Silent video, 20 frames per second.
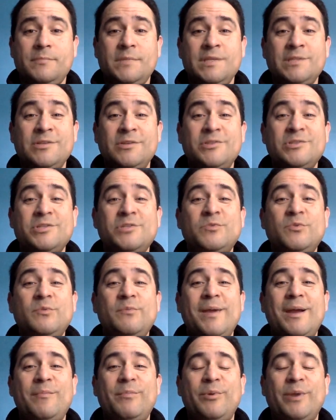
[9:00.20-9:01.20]
So just
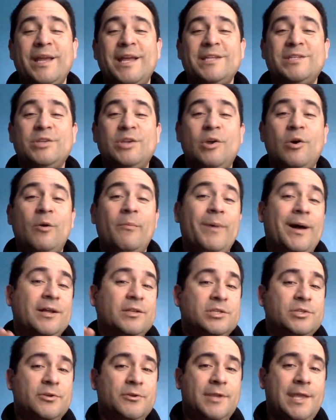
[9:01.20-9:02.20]
remembering as you go
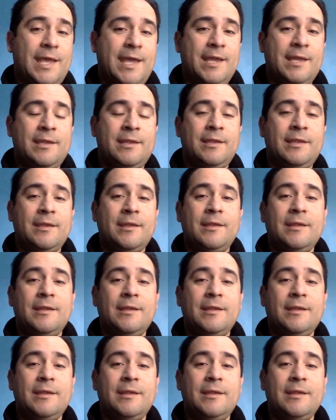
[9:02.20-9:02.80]
about your day,